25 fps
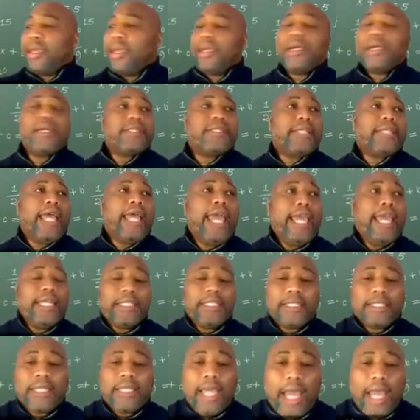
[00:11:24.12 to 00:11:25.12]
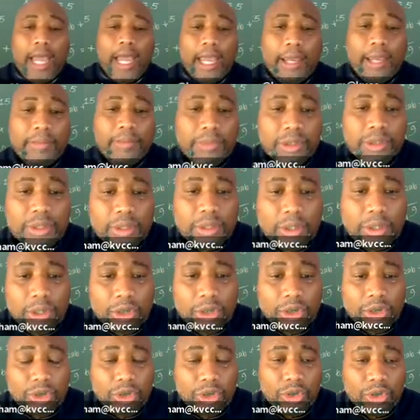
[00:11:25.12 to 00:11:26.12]
because 8 times
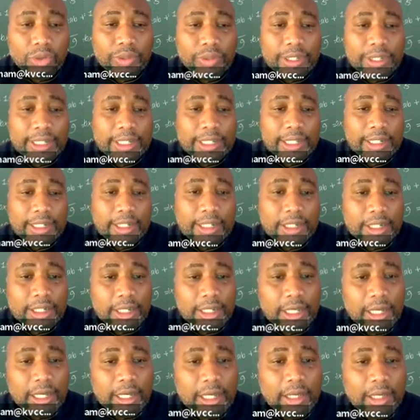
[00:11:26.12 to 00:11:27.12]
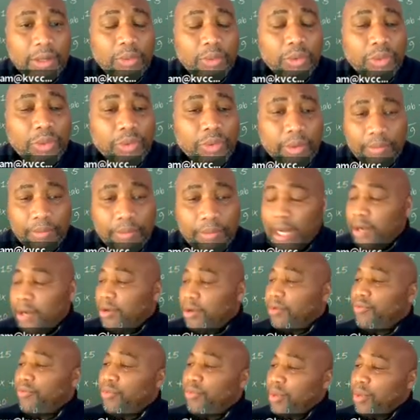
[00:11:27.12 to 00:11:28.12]
2 is 16 with the
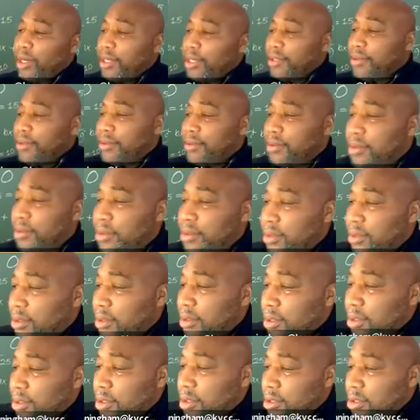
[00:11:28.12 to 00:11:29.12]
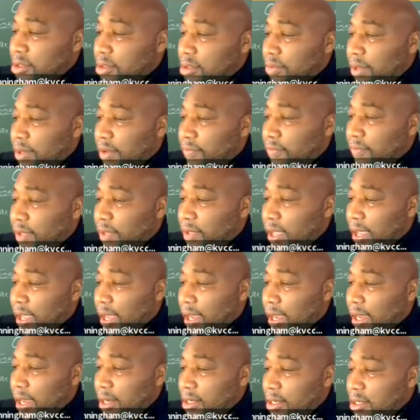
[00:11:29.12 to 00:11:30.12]
remainder of 1. So we have
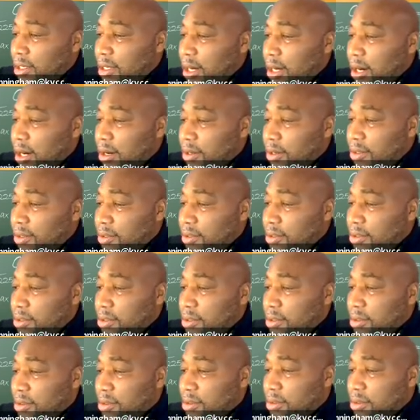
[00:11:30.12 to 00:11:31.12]
8 yards.